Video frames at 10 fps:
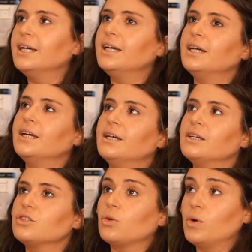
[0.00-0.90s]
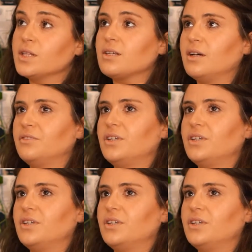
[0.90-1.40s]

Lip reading: So one side of it is